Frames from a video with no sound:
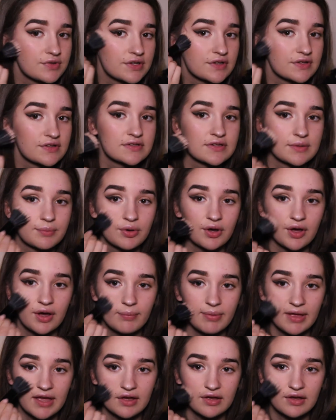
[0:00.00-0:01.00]
just to put a
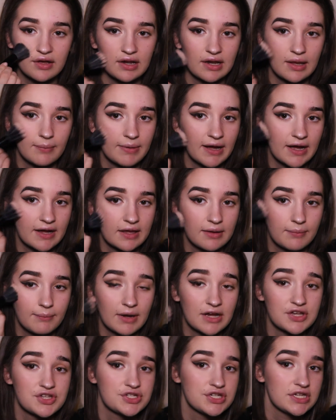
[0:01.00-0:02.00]
bit of colour back in
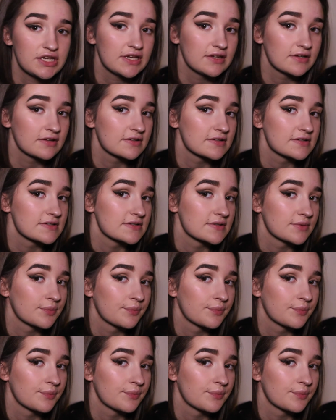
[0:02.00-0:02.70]
my cheeks.